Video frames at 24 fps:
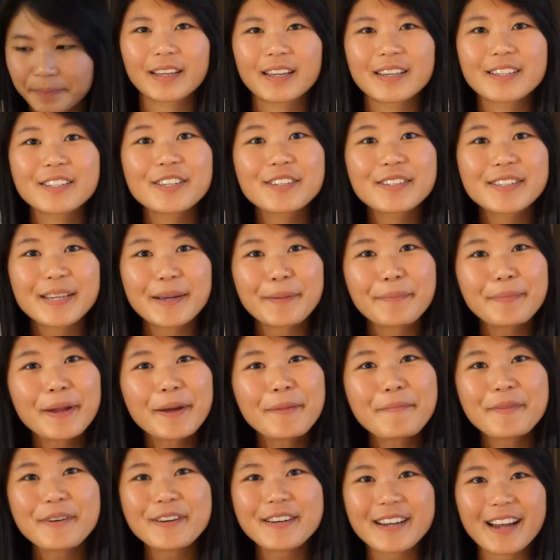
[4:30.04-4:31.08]
So tip
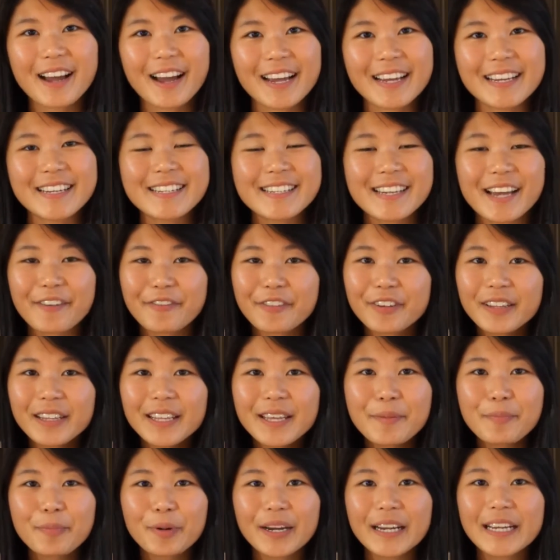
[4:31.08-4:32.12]
number 9,
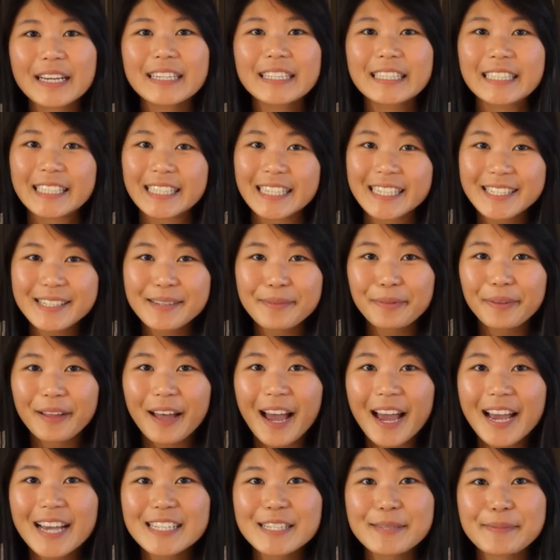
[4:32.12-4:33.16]
definitely bring cleaning
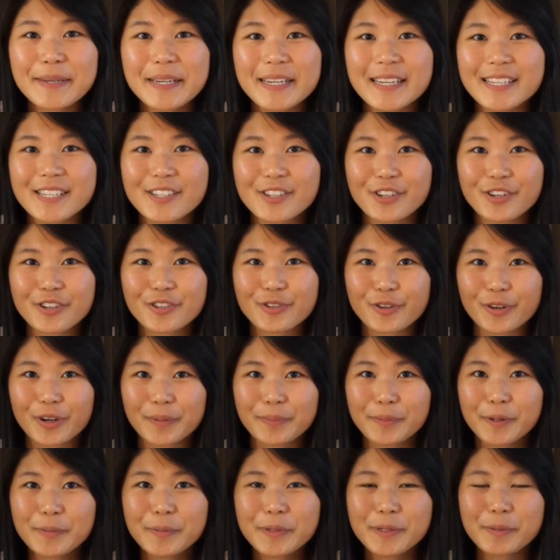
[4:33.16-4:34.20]
supplies, because your dorm
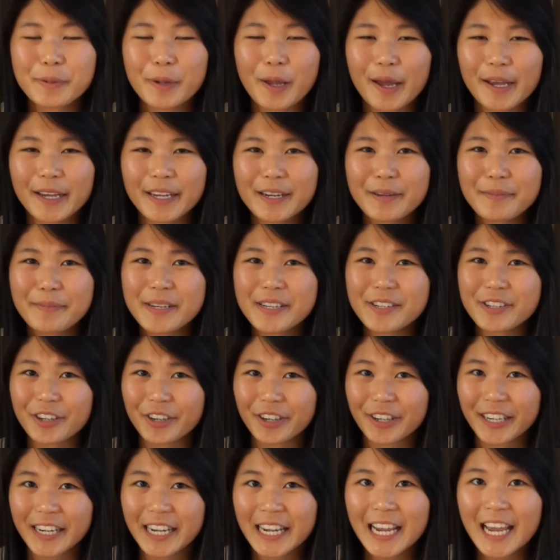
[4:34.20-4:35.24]
room is probably going to be
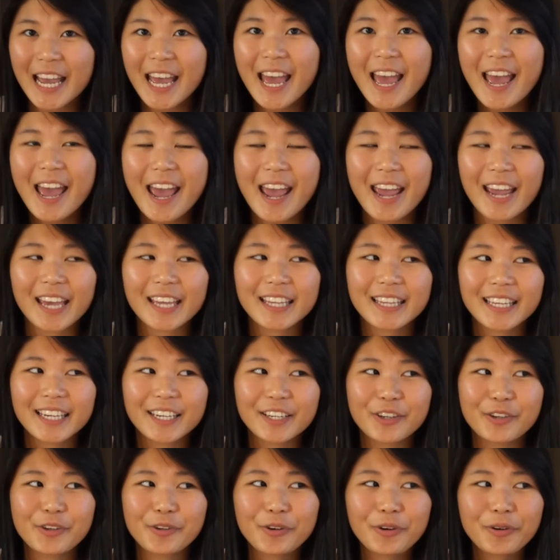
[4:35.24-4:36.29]
dirty and
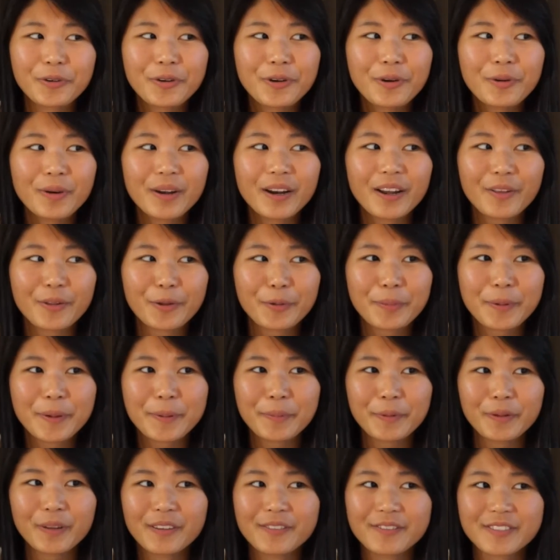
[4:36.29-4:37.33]
like you don't know what other
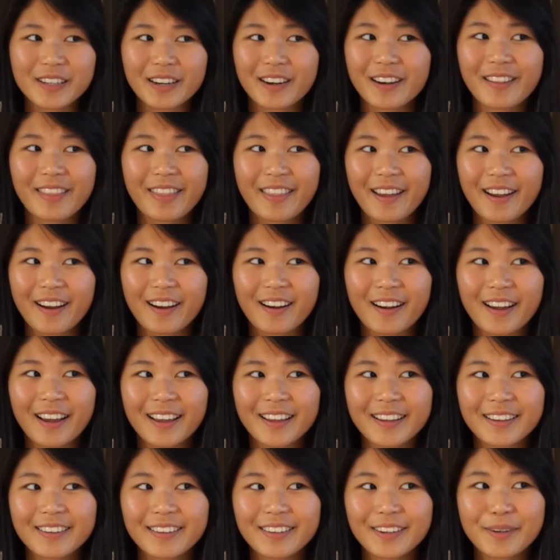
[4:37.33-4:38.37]
people have done in there,
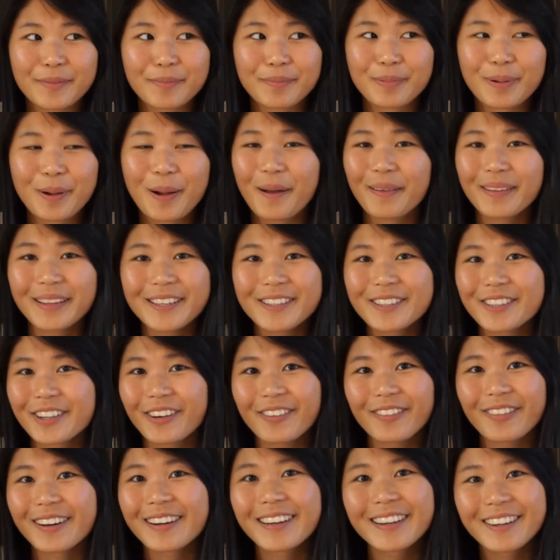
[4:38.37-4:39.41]
and you probably don't
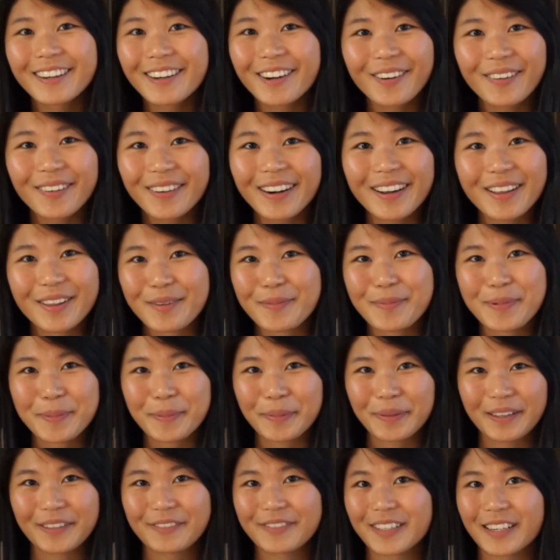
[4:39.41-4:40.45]
want to know what other
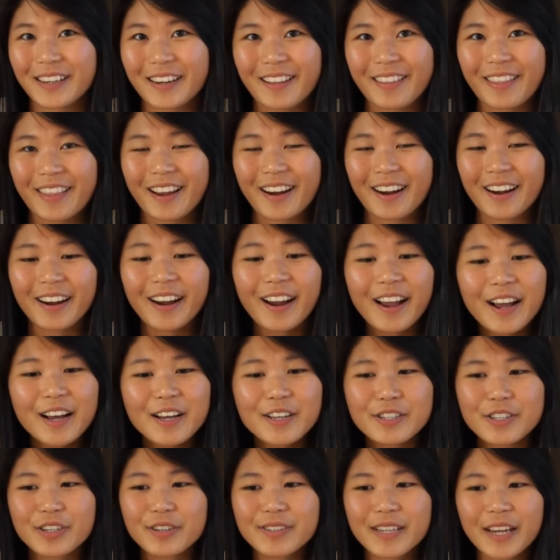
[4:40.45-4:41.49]
people have done in there.
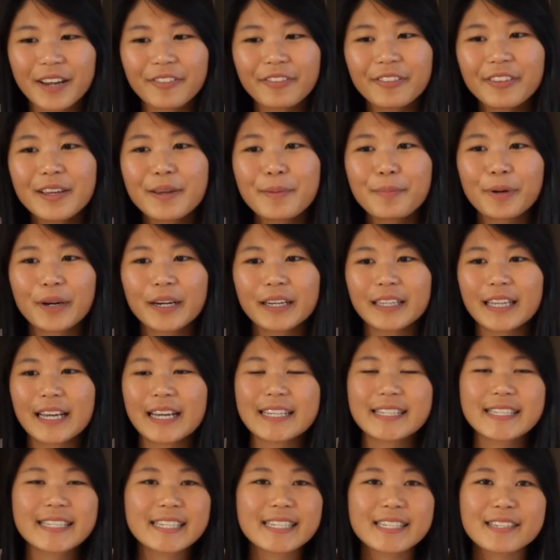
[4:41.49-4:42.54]
So definitely bring
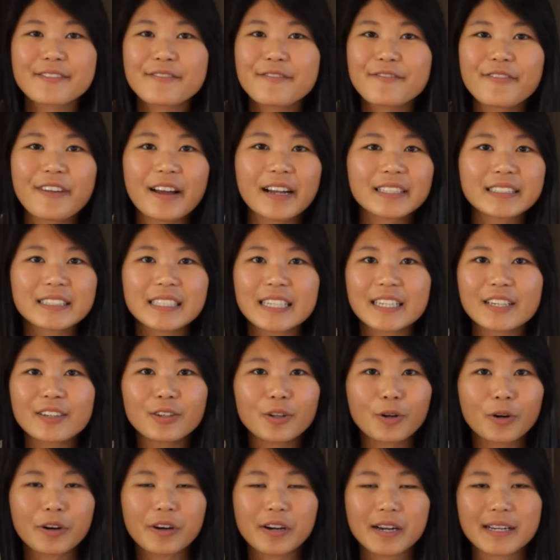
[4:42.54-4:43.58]
like disinfecting
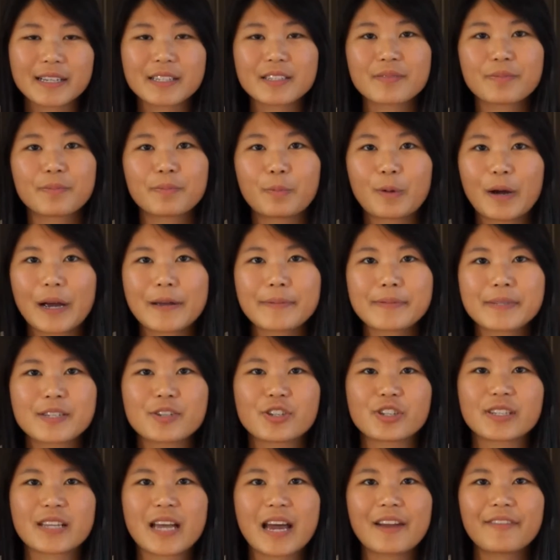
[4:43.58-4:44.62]
Clorox wipes and
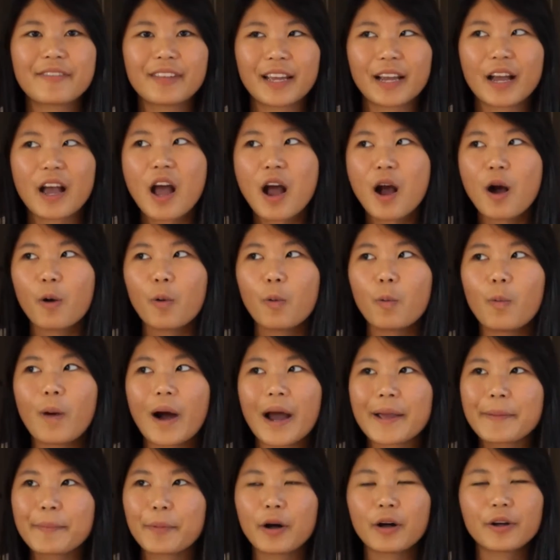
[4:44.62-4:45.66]
just kind of like
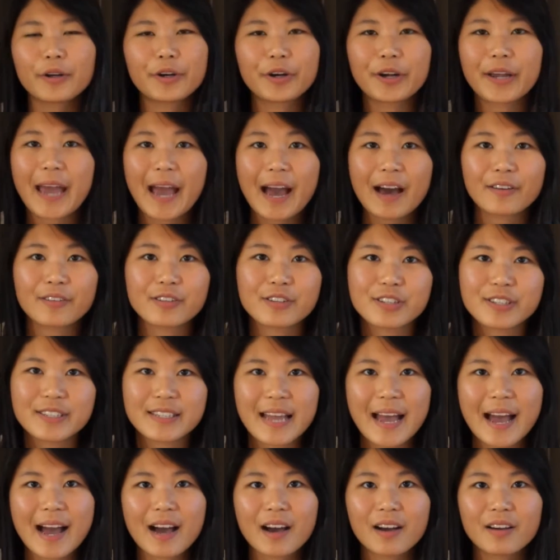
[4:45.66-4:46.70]
wipe all your counters
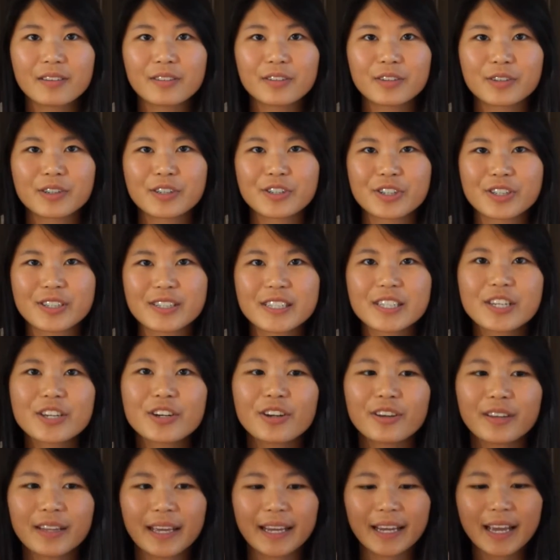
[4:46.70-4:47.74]
down, or just
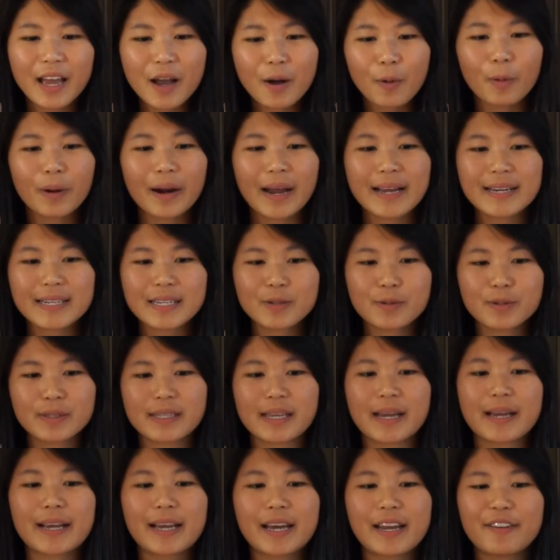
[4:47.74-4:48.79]
like what I did was
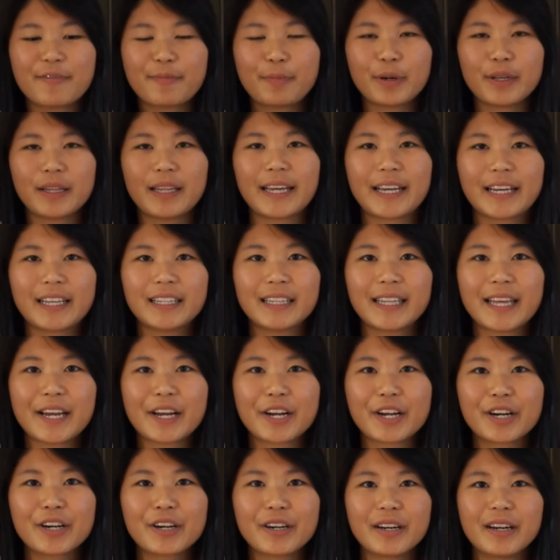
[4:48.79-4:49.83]
I kind of put like a
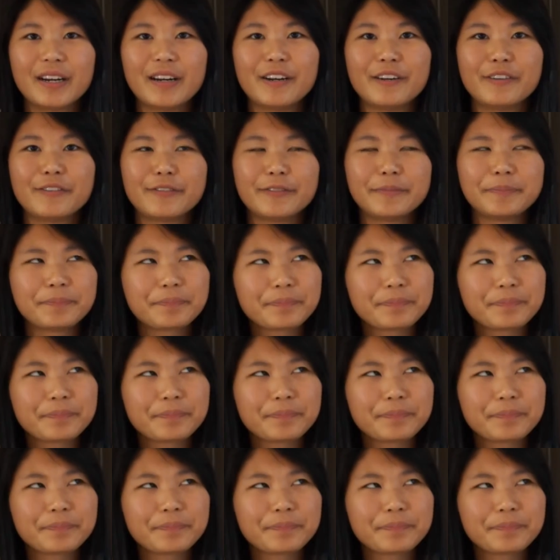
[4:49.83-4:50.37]
layer of